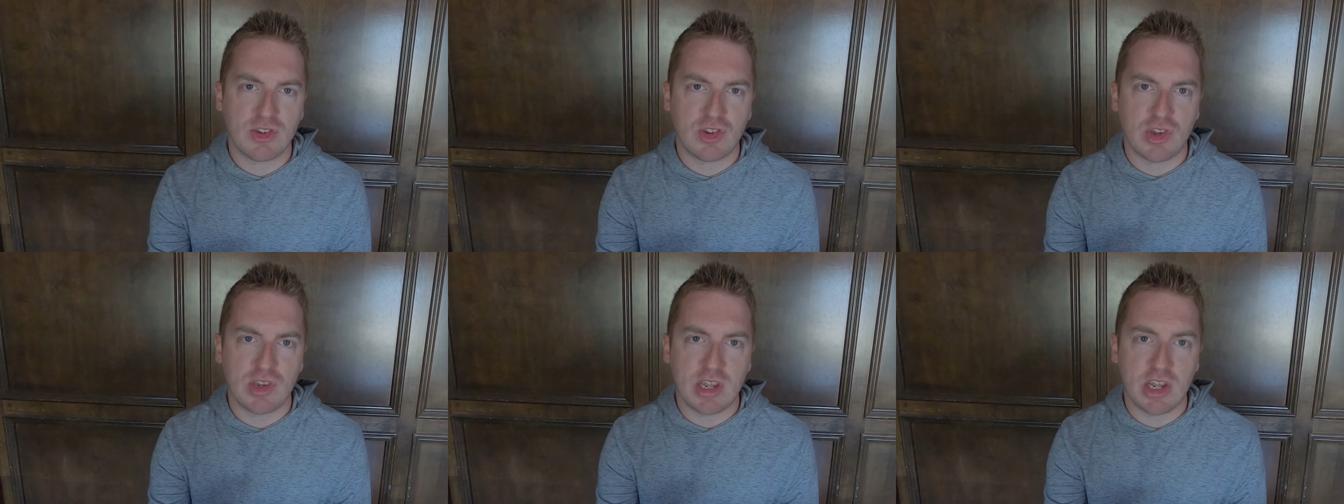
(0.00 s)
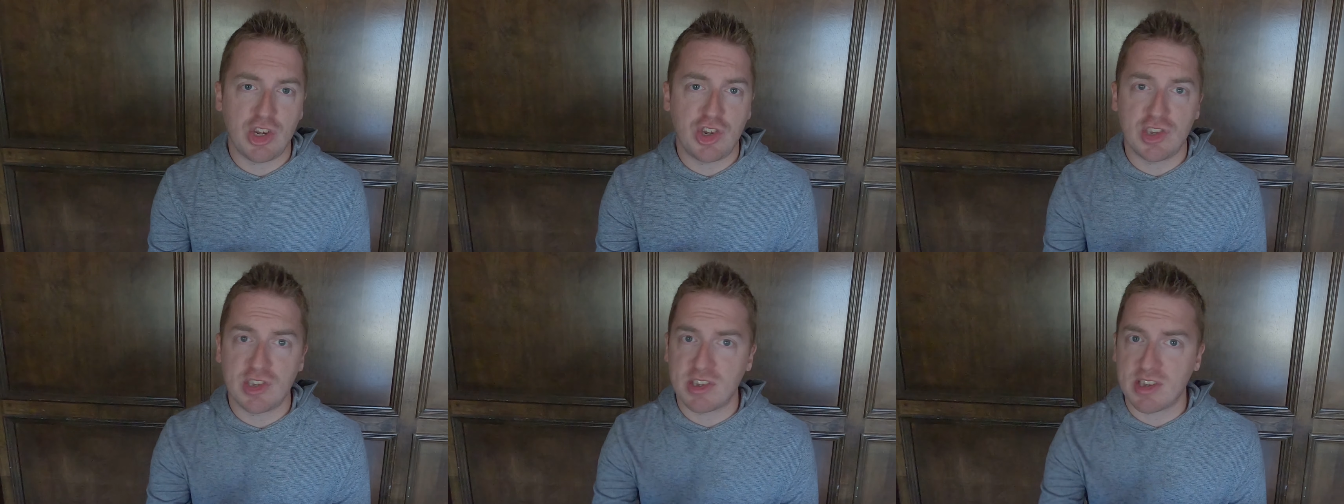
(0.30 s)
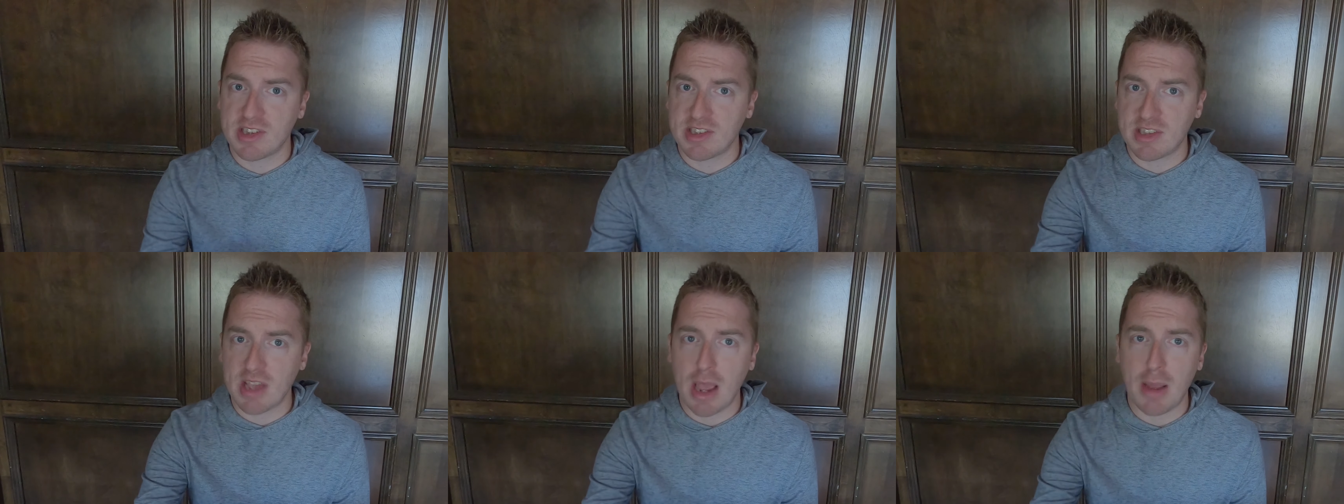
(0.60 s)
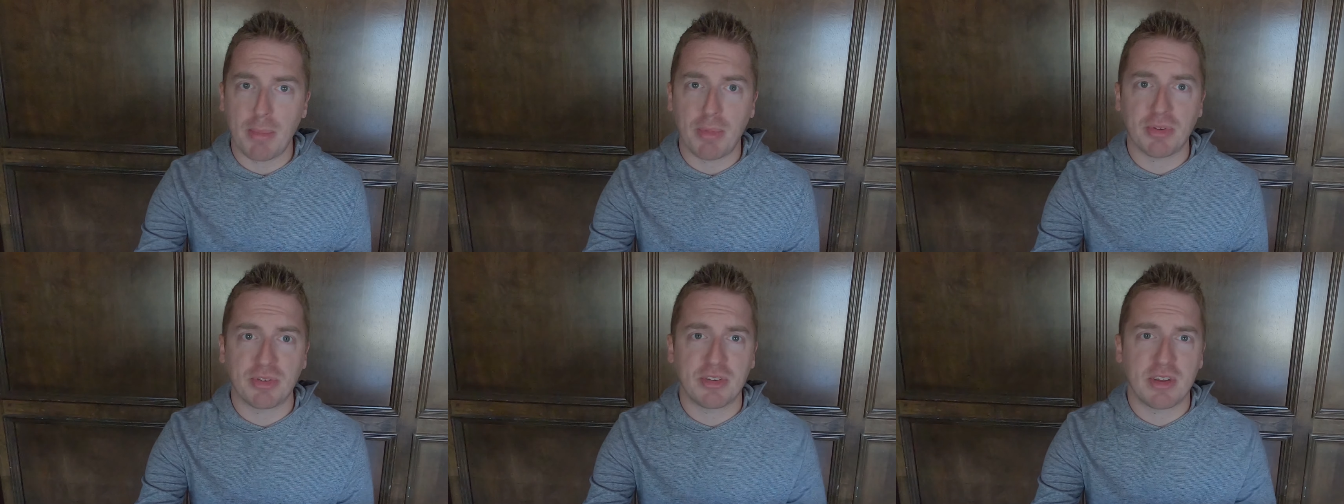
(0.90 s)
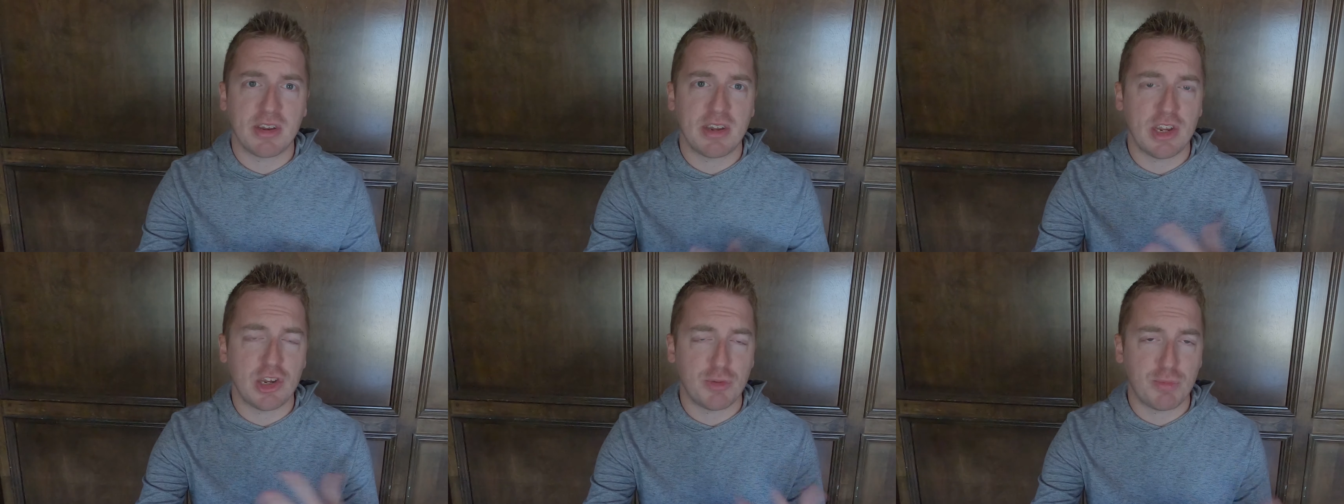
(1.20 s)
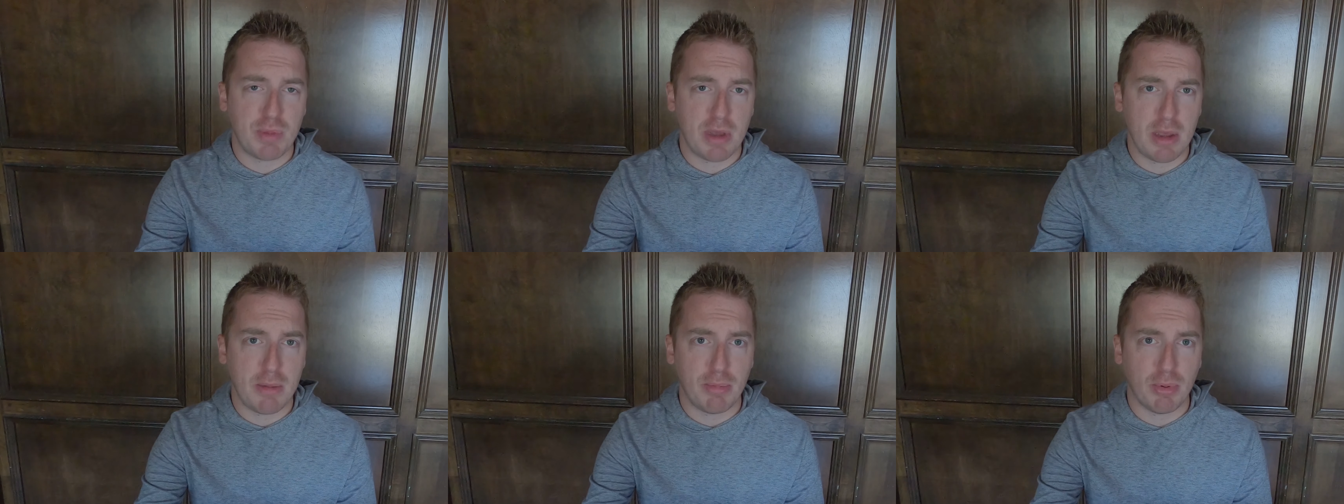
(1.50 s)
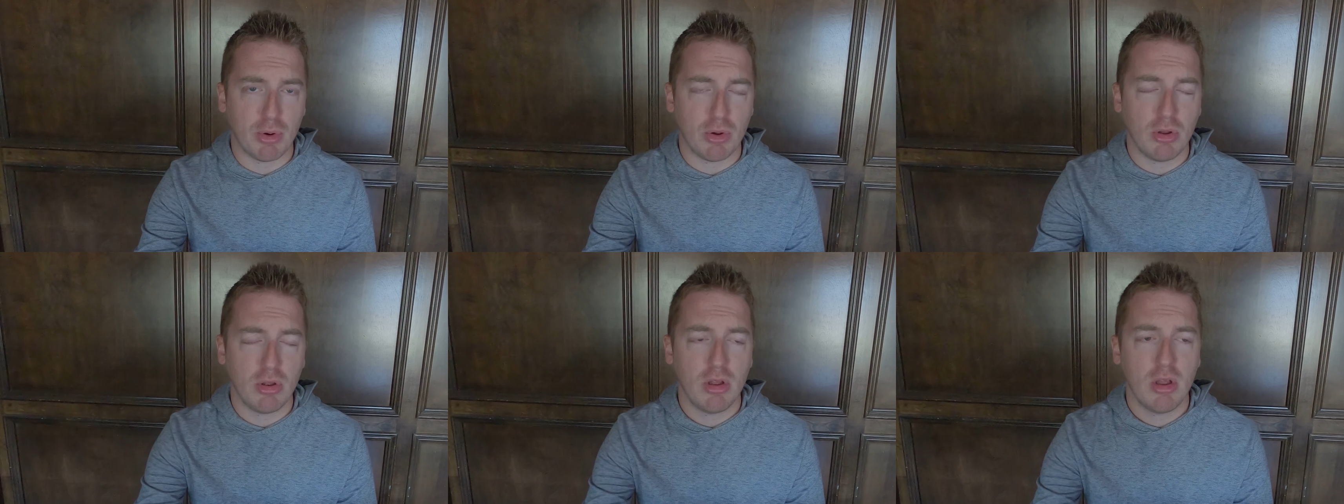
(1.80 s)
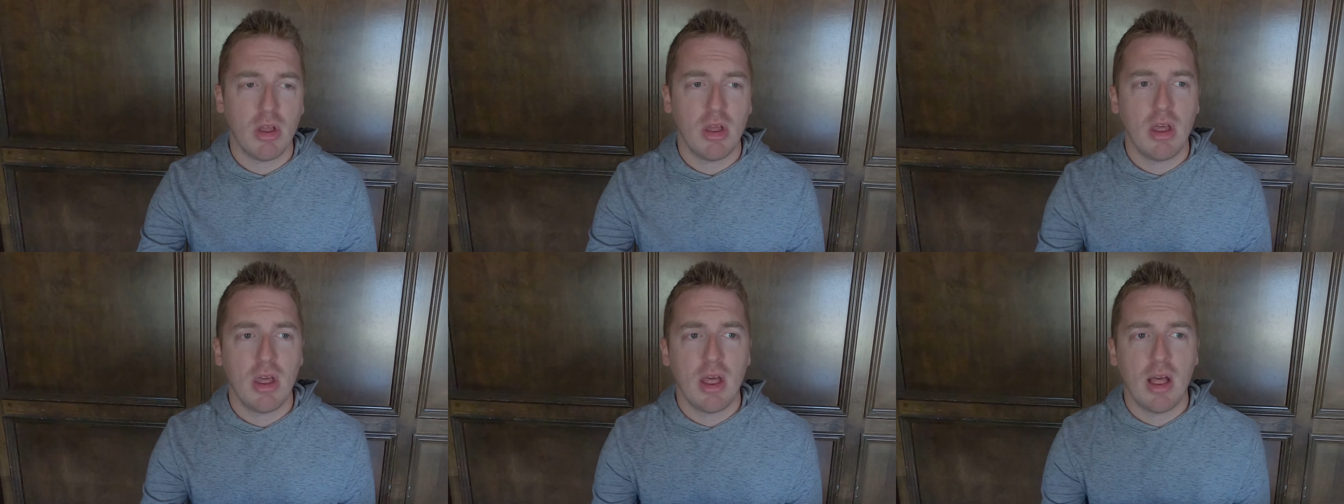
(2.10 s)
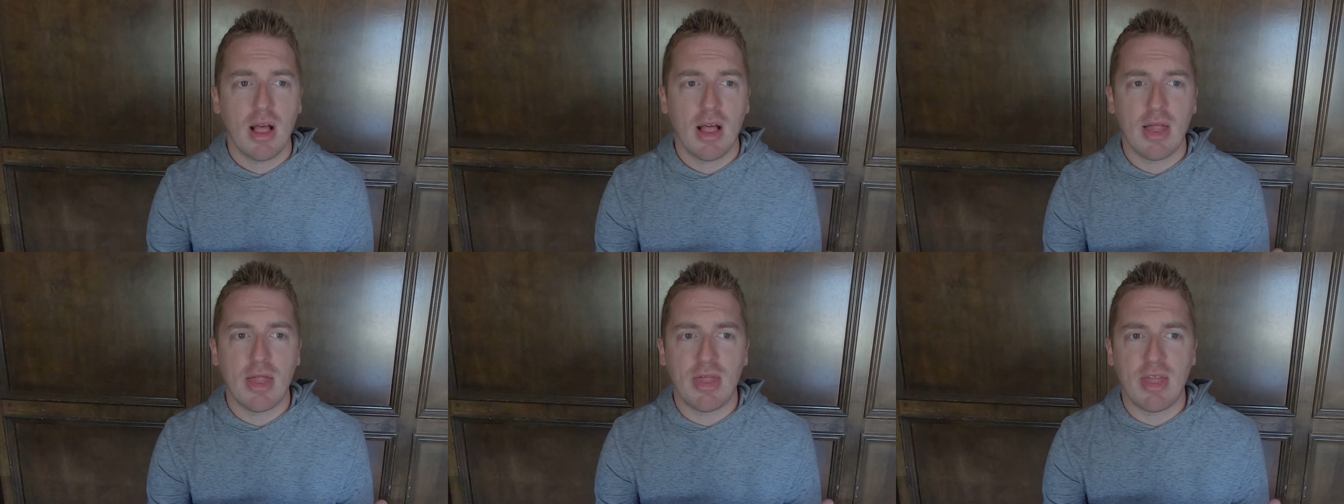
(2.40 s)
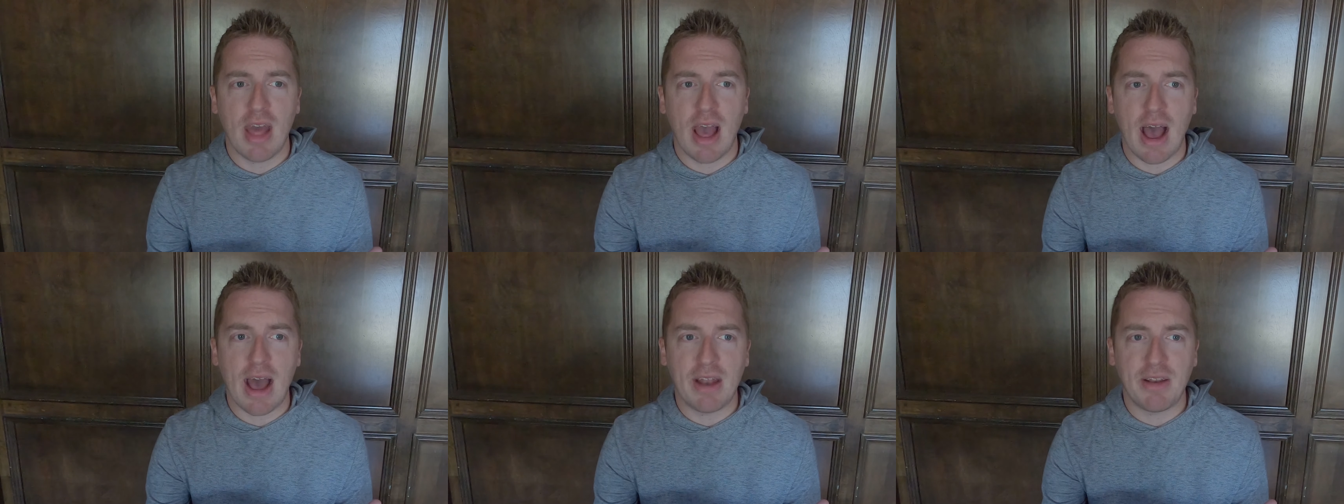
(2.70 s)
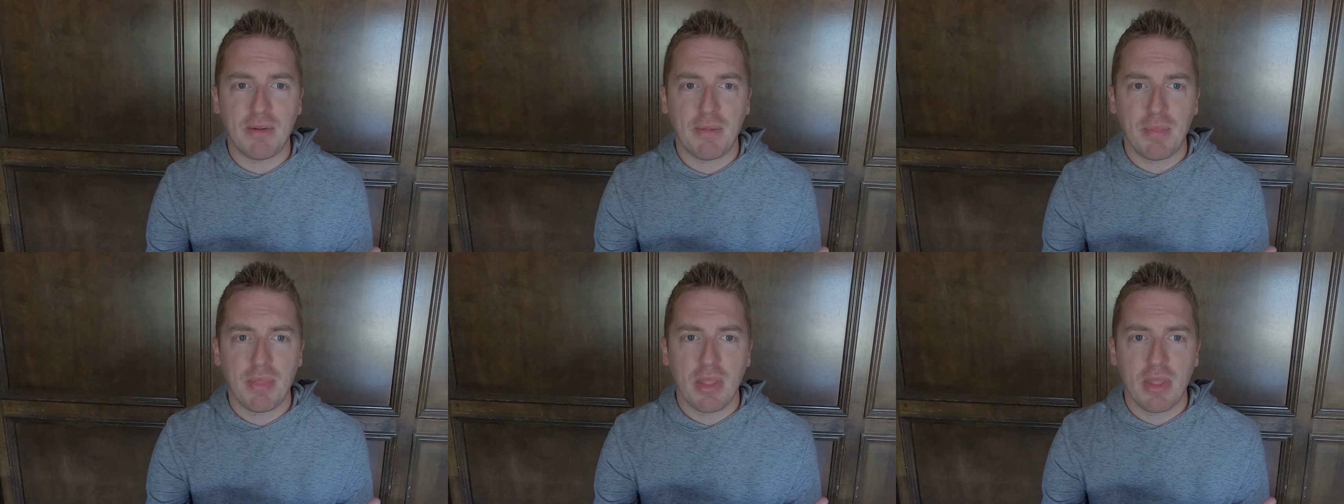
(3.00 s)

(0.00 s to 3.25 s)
to teach his disciples and to teach people that